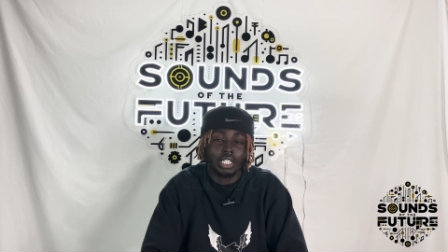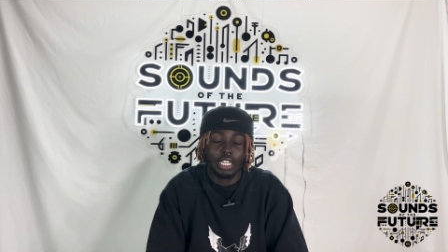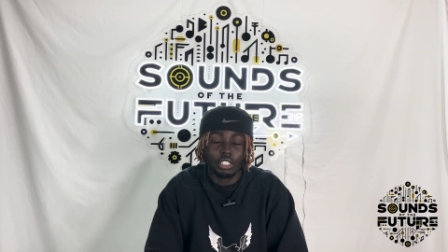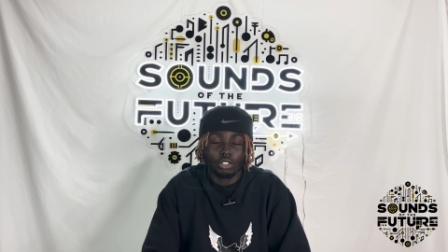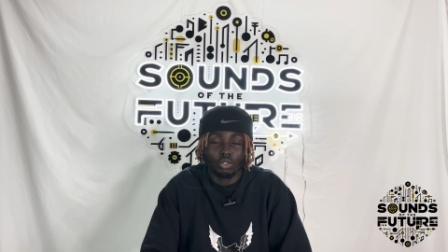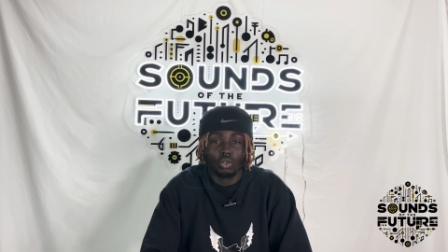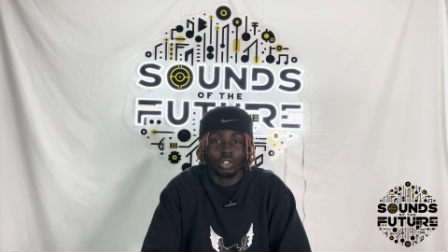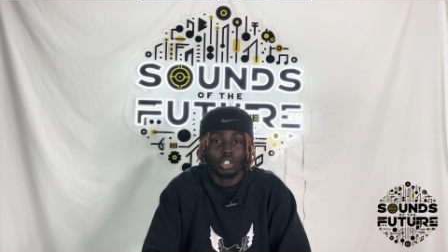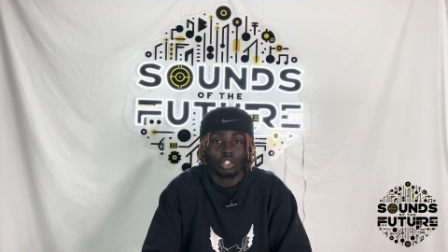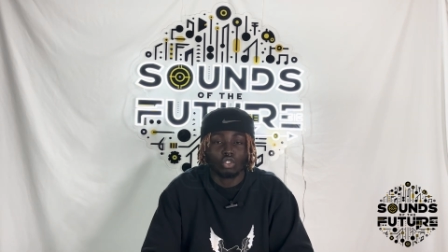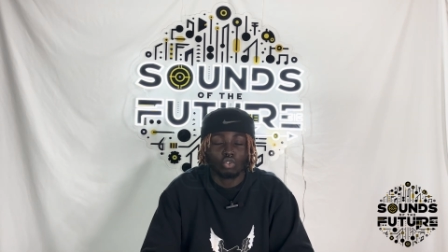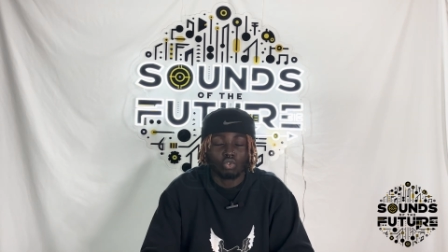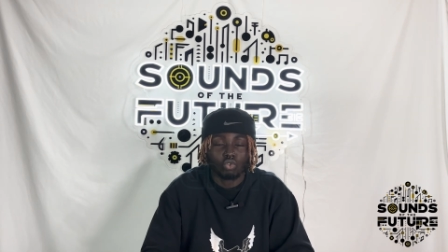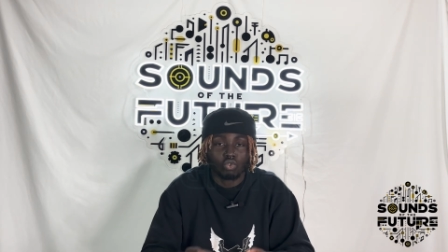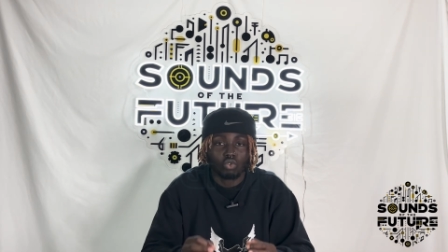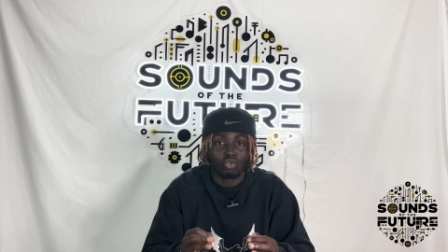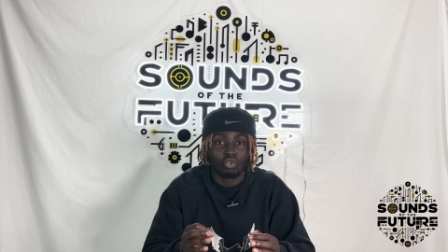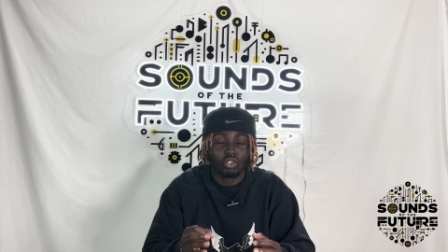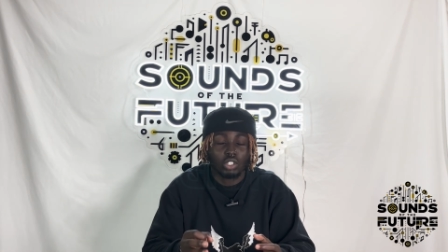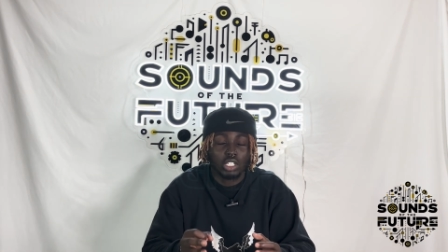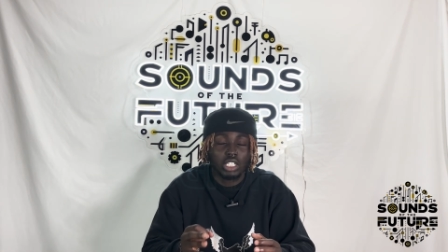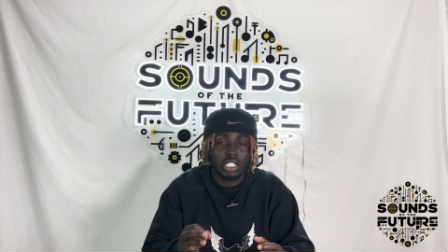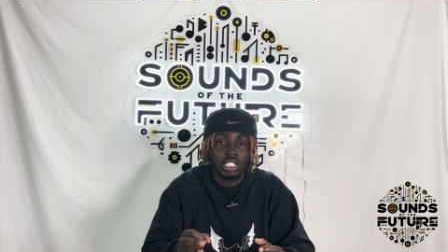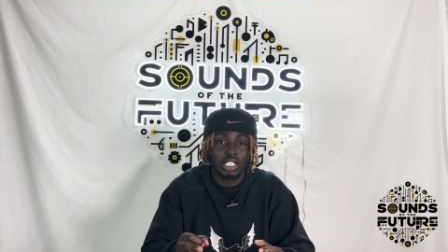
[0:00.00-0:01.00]
that you can
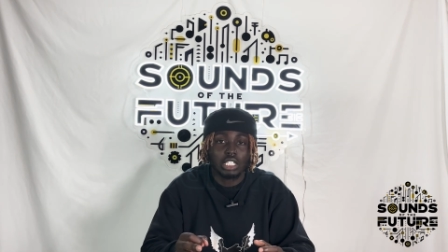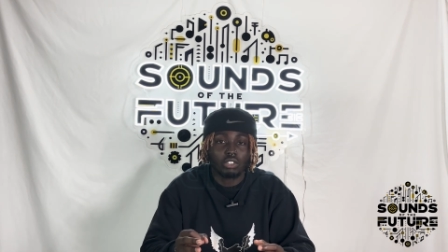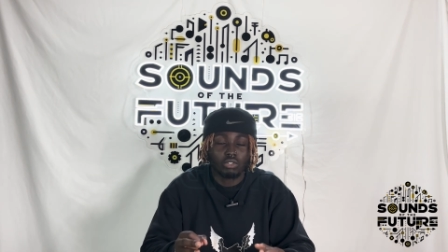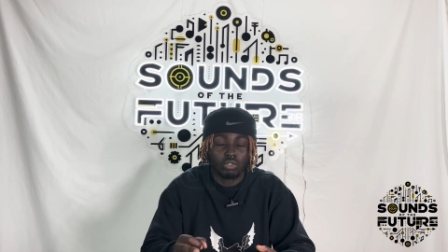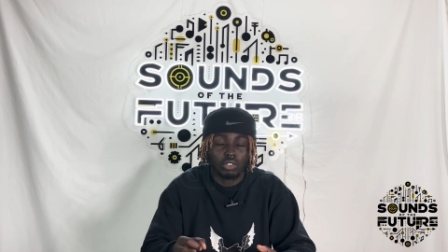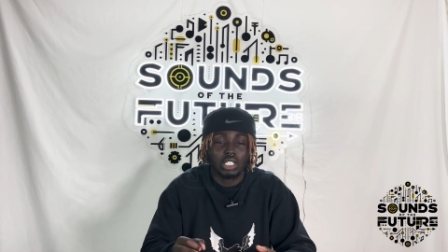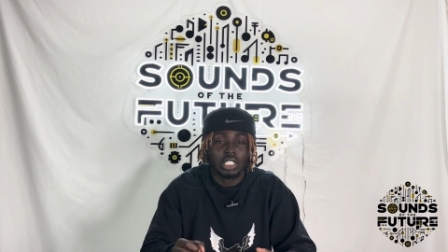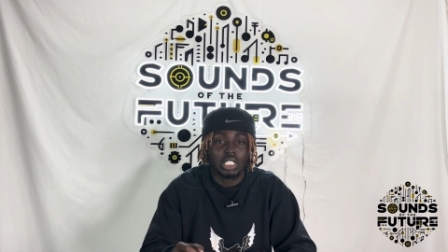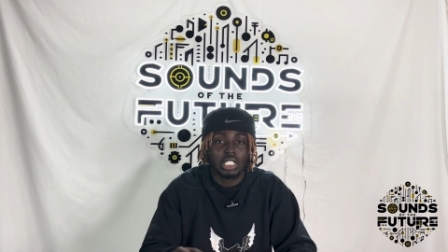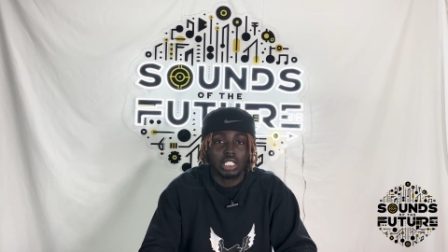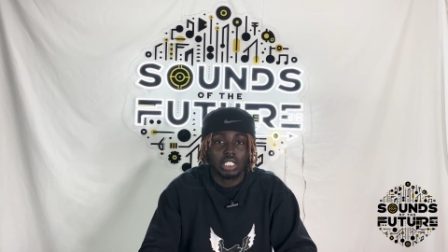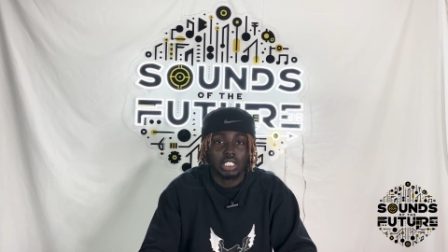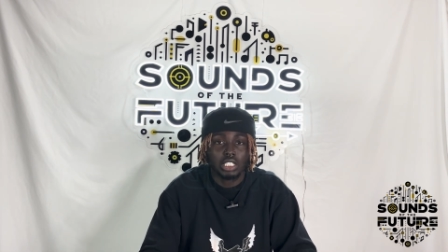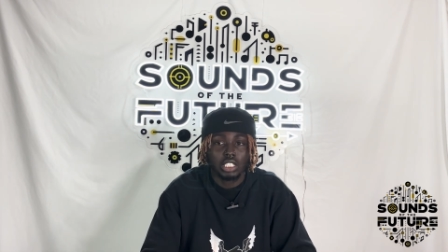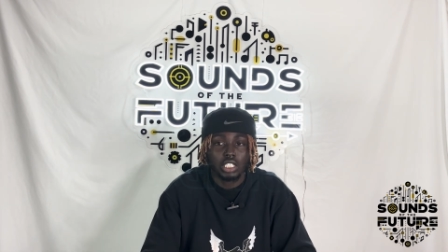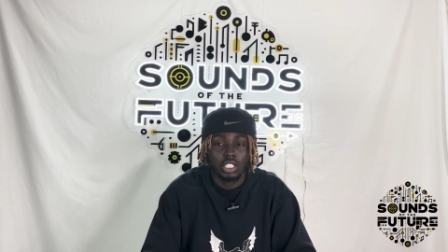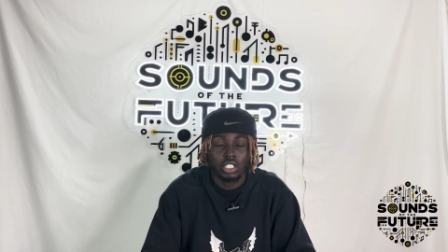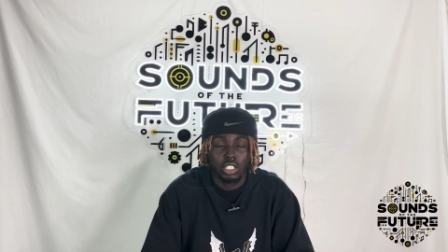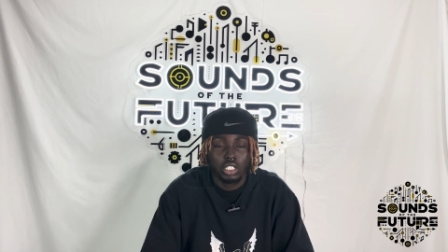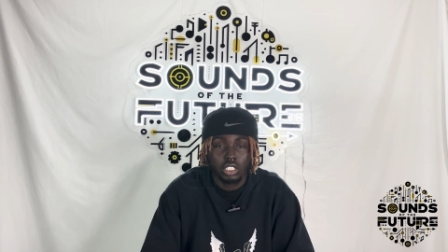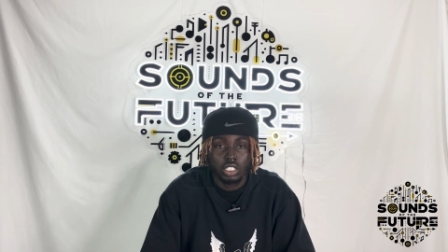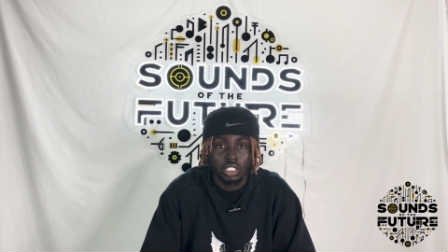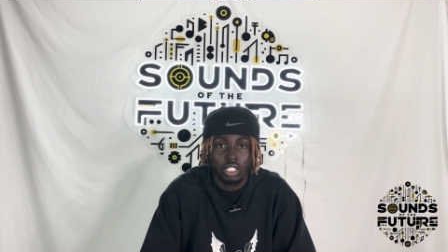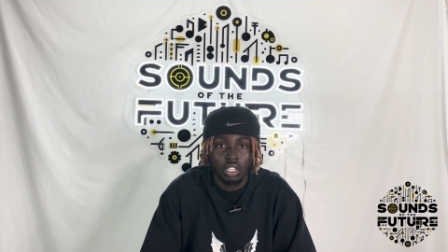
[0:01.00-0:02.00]
really, really see
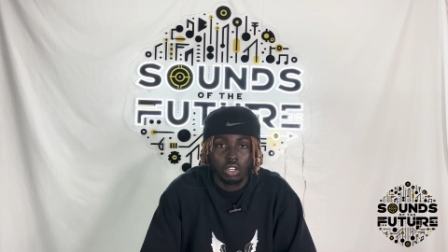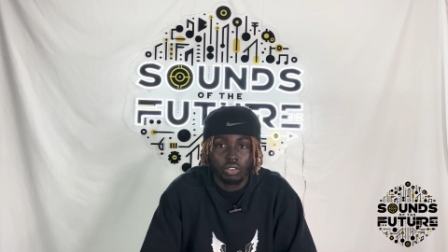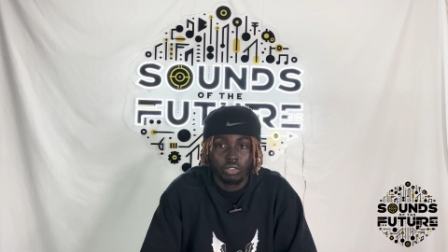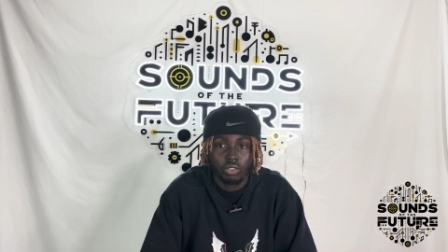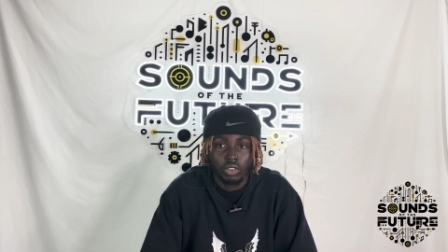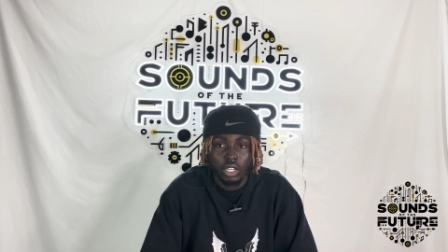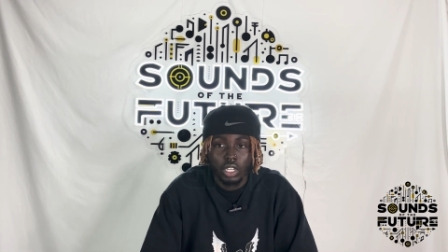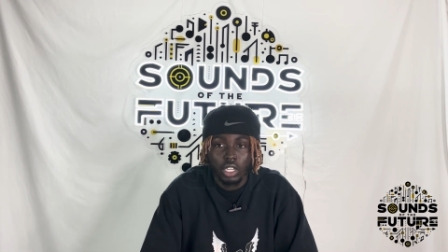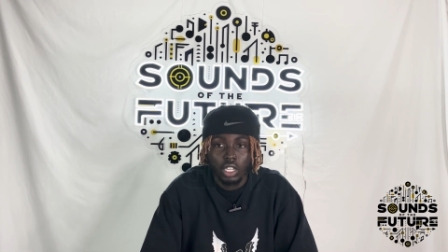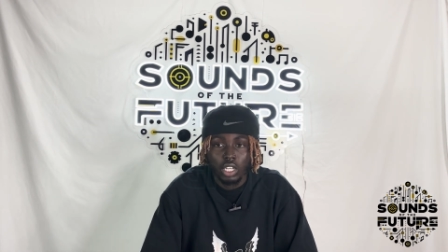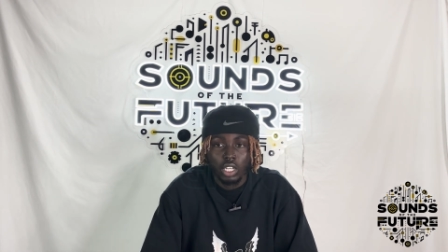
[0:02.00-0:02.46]
yourself